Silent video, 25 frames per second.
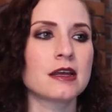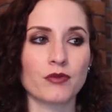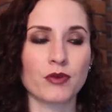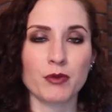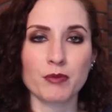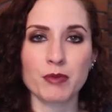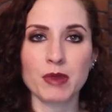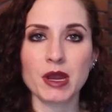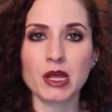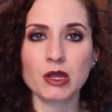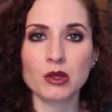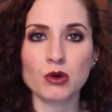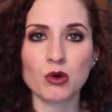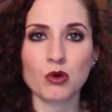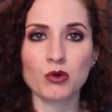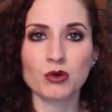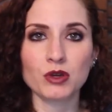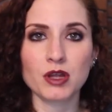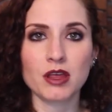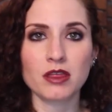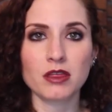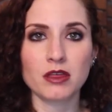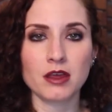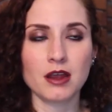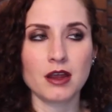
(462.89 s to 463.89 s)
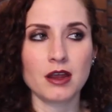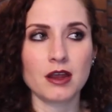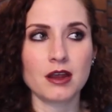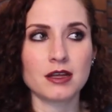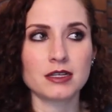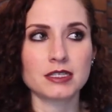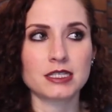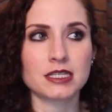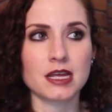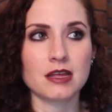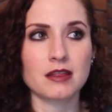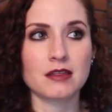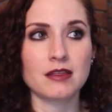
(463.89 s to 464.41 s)
For me, the only
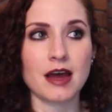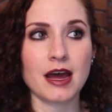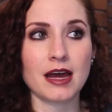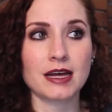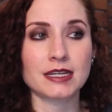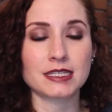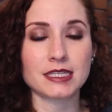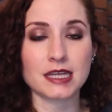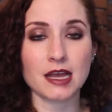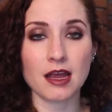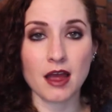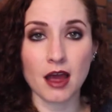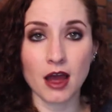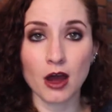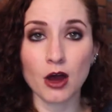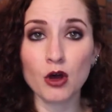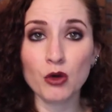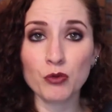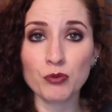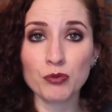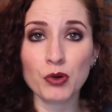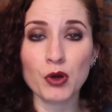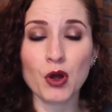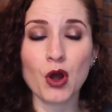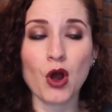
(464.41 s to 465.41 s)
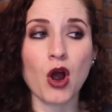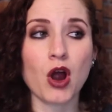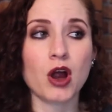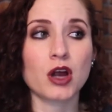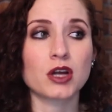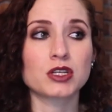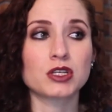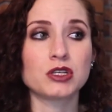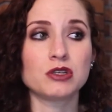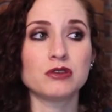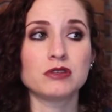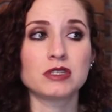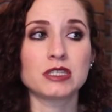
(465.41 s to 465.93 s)
things that help are
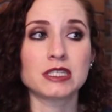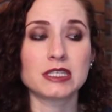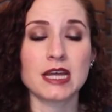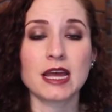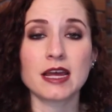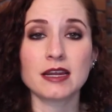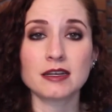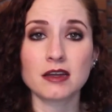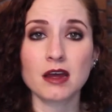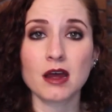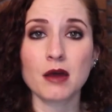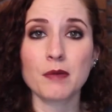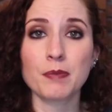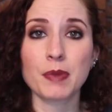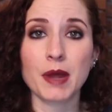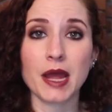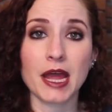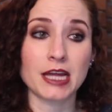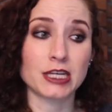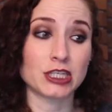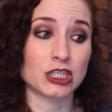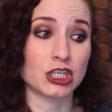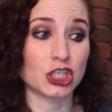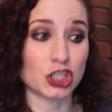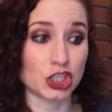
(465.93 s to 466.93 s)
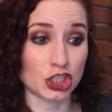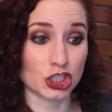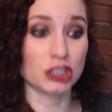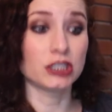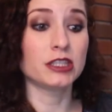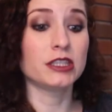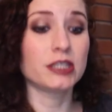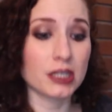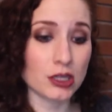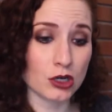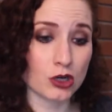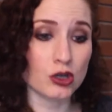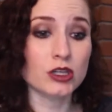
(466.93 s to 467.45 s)
to stand up and to
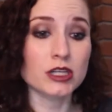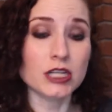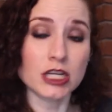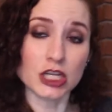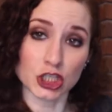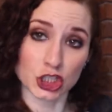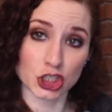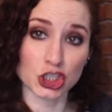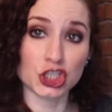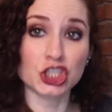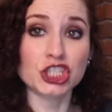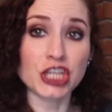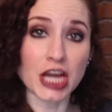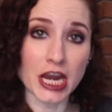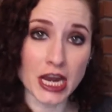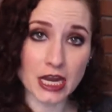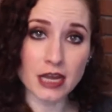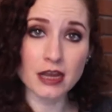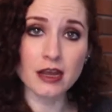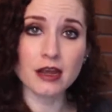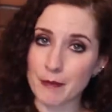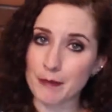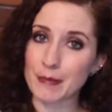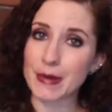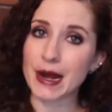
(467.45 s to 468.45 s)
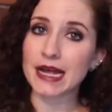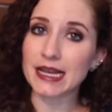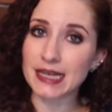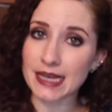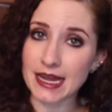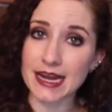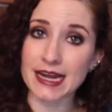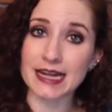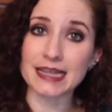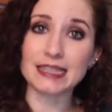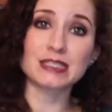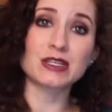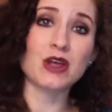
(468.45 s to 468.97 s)
literally shake my
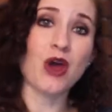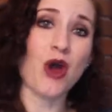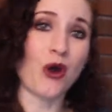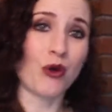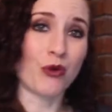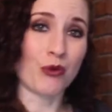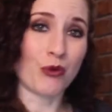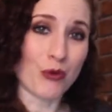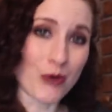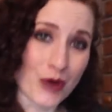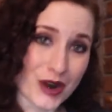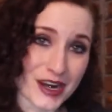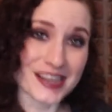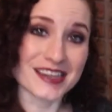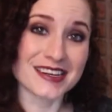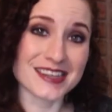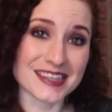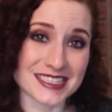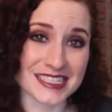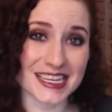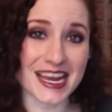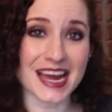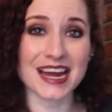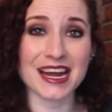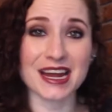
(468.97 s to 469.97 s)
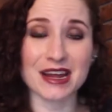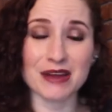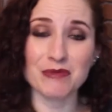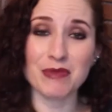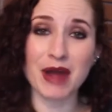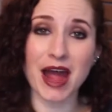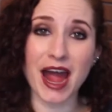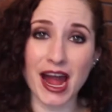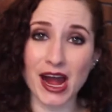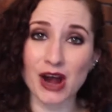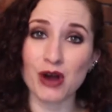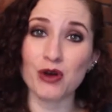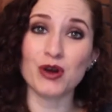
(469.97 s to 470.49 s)
legs one at a time
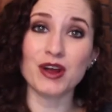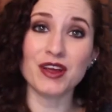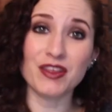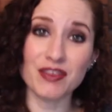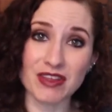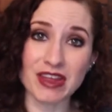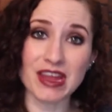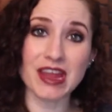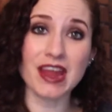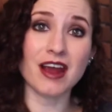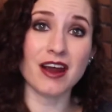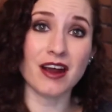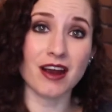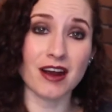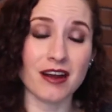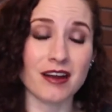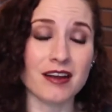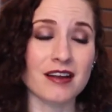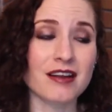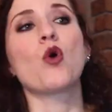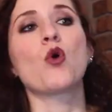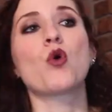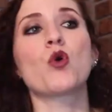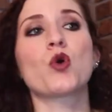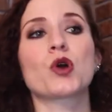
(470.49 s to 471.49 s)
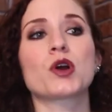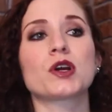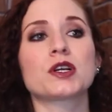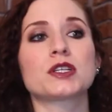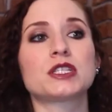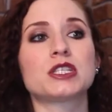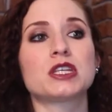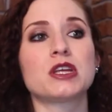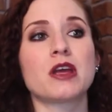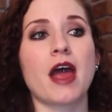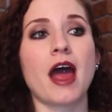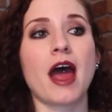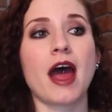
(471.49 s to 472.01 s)
out in the air, or
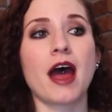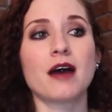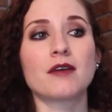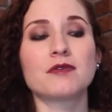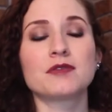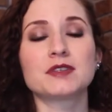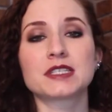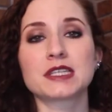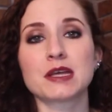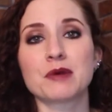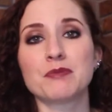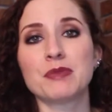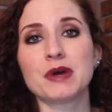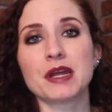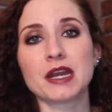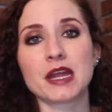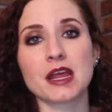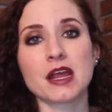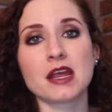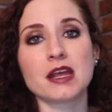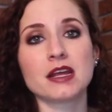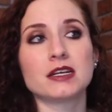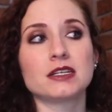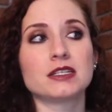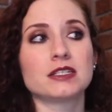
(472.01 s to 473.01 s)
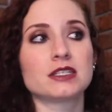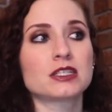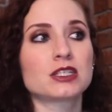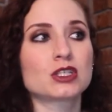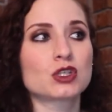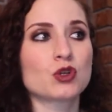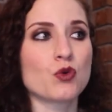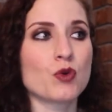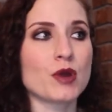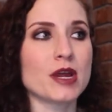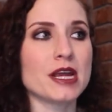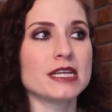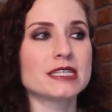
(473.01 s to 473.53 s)
to have somebody
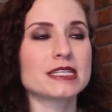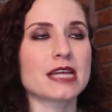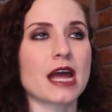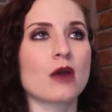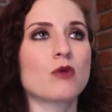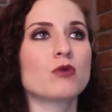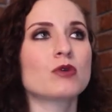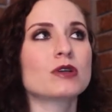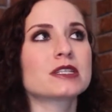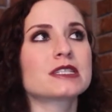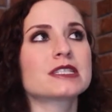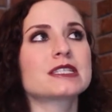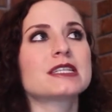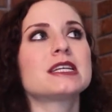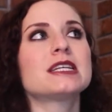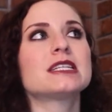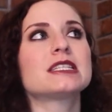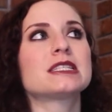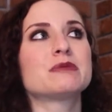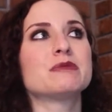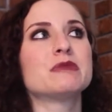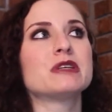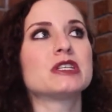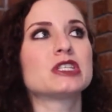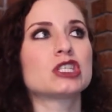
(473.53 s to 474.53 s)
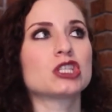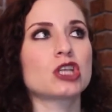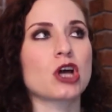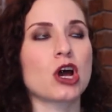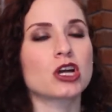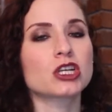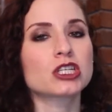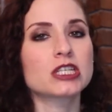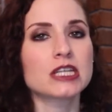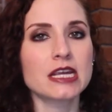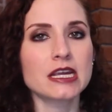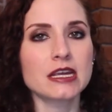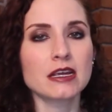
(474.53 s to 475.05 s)
squeeze. I wouldn't say it's
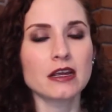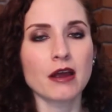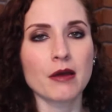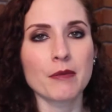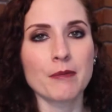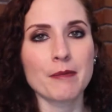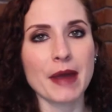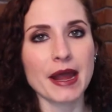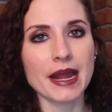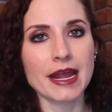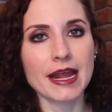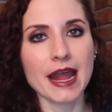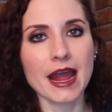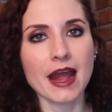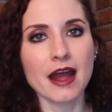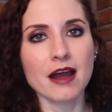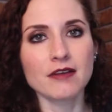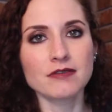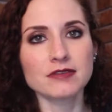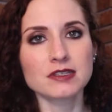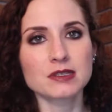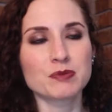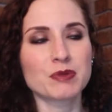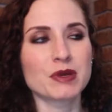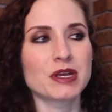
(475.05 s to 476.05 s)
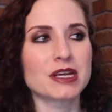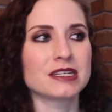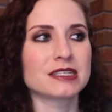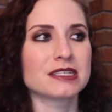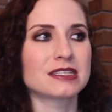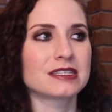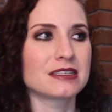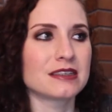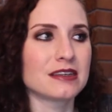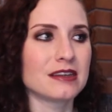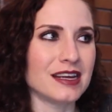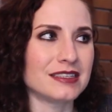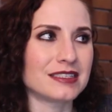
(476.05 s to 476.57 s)
massaging my calves,
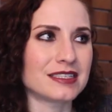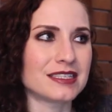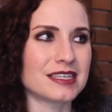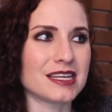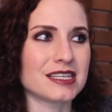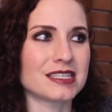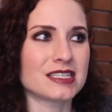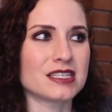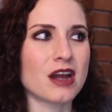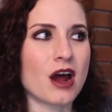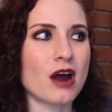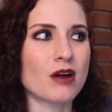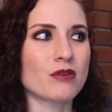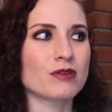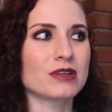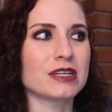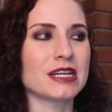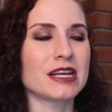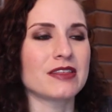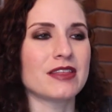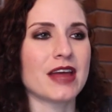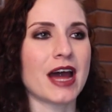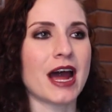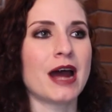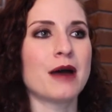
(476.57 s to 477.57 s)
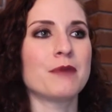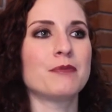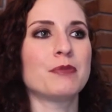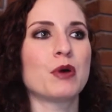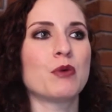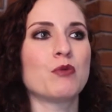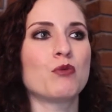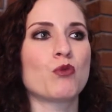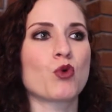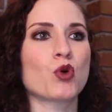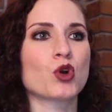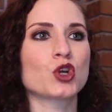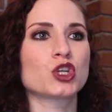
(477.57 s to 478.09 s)
because it's not really that,
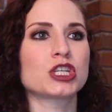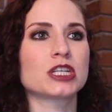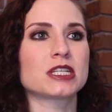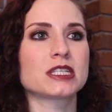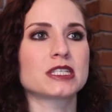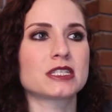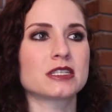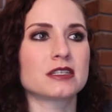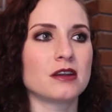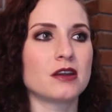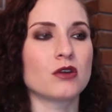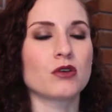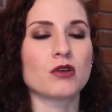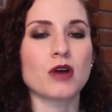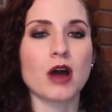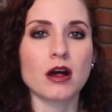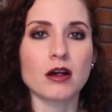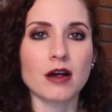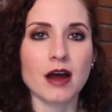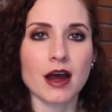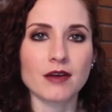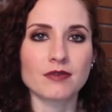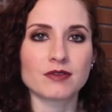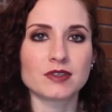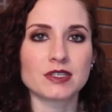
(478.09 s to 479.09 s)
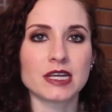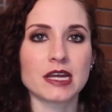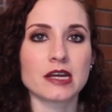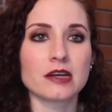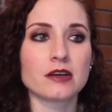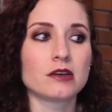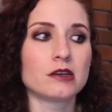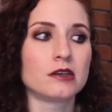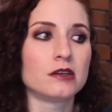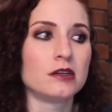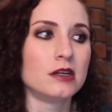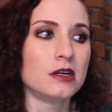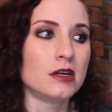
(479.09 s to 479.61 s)
but more just, you know, I'll have
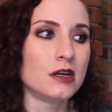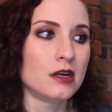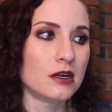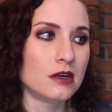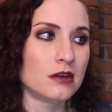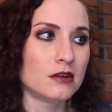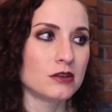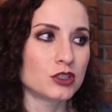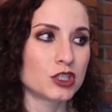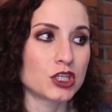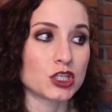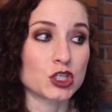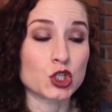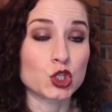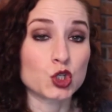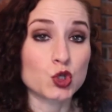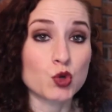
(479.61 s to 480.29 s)
Dale just